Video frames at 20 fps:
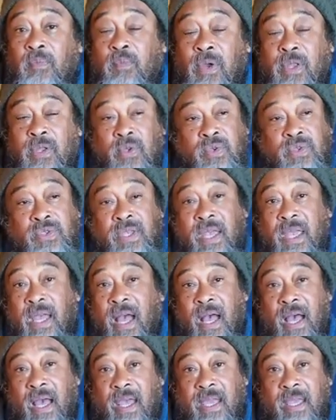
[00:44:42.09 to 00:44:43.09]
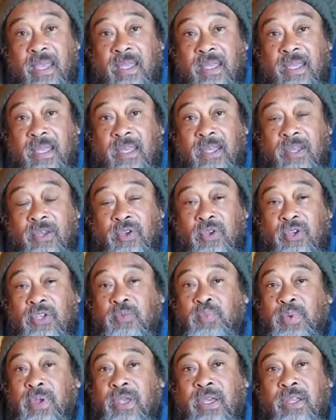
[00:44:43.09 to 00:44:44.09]
When you say I, you're
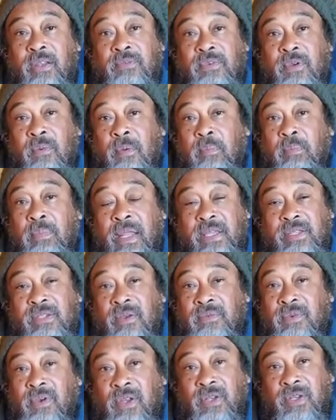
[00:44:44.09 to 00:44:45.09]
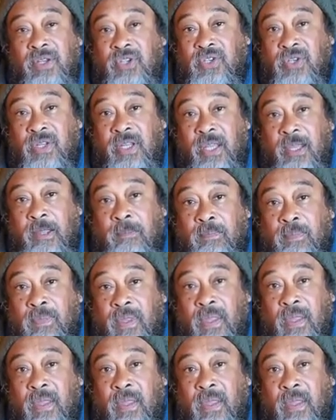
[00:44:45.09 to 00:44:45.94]
speaking from a place of conditioning,